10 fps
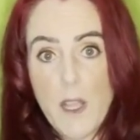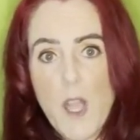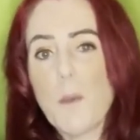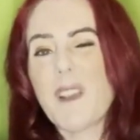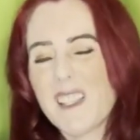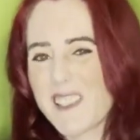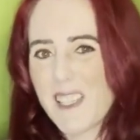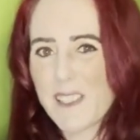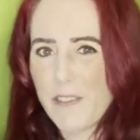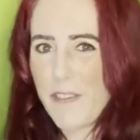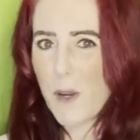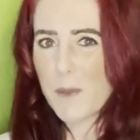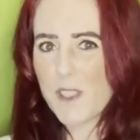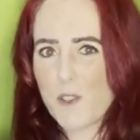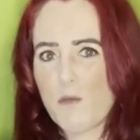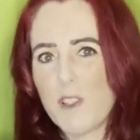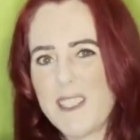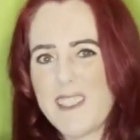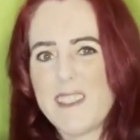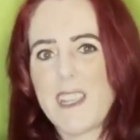Because does a pharmacist really
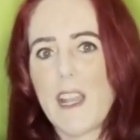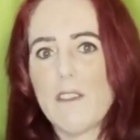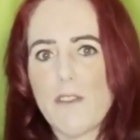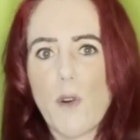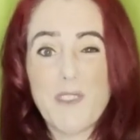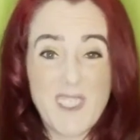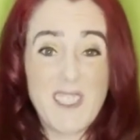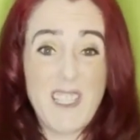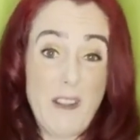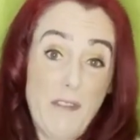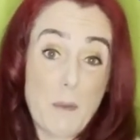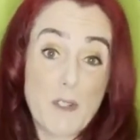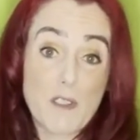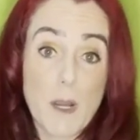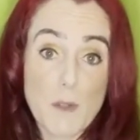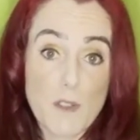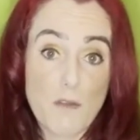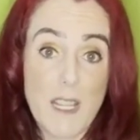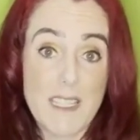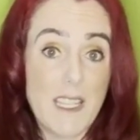need to get involved to see if a prescription's
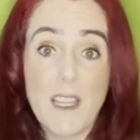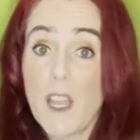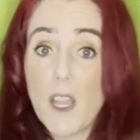ready?